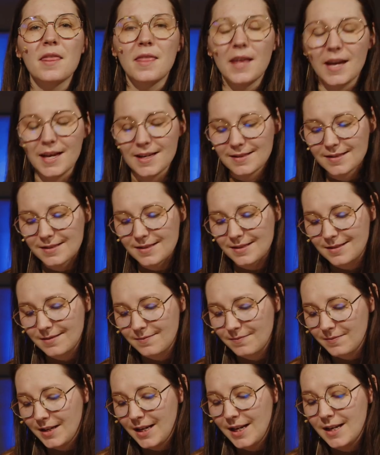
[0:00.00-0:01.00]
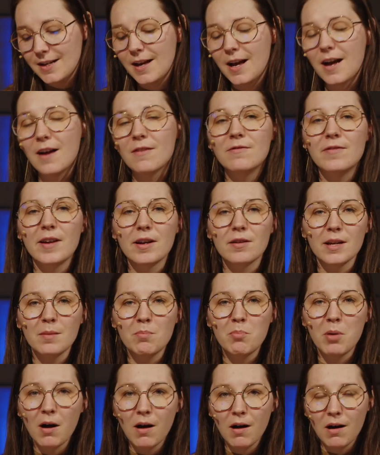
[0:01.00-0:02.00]
this in a very
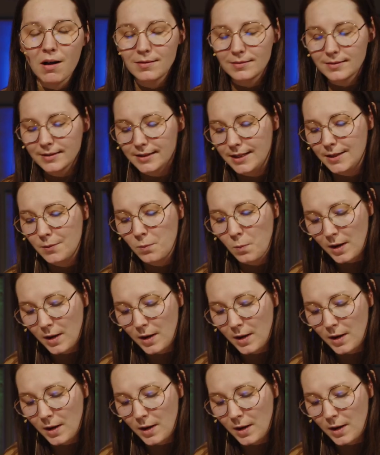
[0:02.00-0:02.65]
Pauline